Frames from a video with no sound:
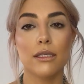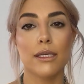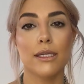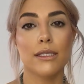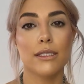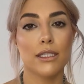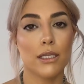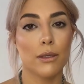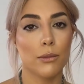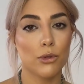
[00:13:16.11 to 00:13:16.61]

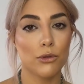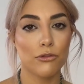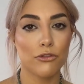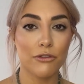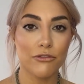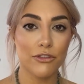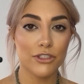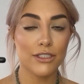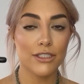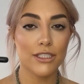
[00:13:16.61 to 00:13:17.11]
It's number
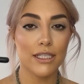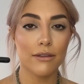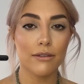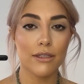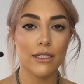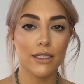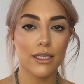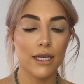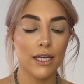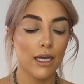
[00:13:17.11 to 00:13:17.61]

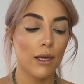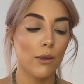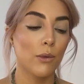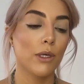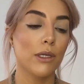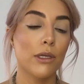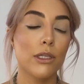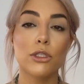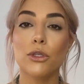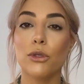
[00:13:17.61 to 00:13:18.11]
57, and I
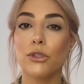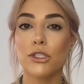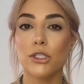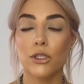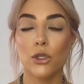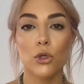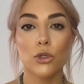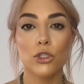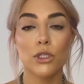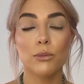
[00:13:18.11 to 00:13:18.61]
want to use
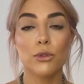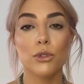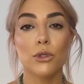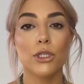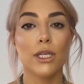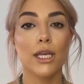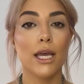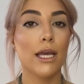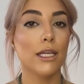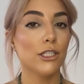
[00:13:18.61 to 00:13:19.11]
the Huda
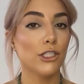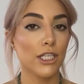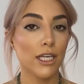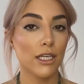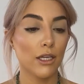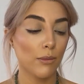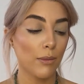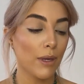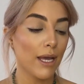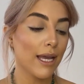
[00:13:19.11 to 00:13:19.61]
Beauty
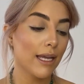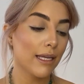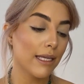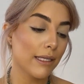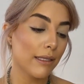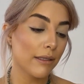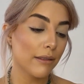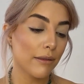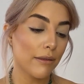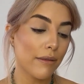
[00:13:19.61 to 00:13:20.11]
eyeshadow
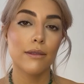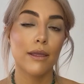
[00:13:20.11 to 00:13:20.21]
palette.